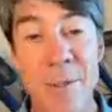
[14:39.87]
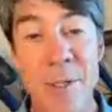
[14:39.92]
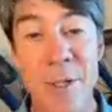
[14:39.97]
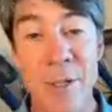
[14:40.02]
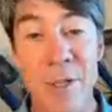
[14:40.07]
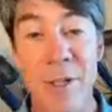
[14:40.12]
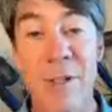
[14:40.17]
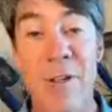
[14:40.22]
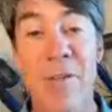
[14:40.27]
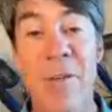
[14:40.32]
to
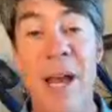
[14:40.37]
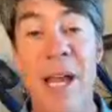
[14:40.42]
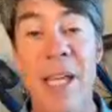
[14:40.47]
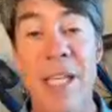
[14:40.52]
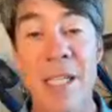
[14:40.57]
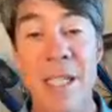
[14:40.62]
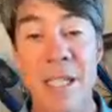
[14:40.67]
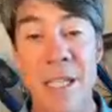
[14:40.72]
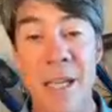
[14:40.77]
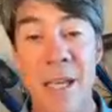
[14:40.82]
your
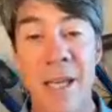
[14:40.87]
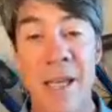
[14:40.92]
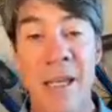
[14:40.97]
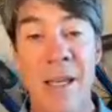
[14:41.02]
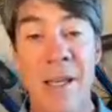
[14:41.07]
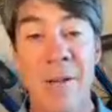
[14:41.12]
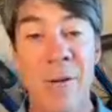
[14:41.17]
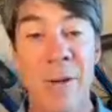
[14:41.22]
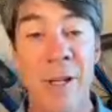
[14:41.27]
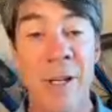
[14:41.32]
device
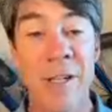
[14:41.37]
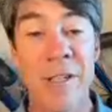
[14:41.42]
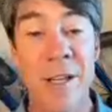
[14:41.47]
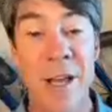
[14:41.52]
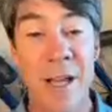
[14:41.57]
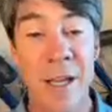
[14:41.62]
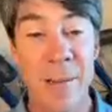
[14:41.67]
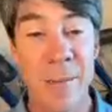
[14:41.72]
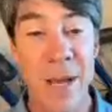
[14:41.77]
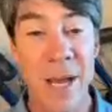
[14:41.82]
we're going to
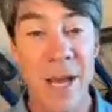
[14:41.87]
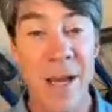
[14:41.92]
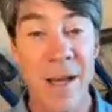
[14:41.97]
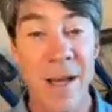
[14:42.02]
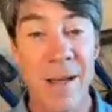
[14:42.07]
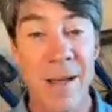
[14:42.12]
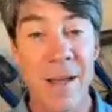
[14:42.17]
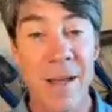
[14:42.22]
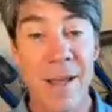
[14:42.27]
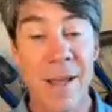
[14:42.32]
talk about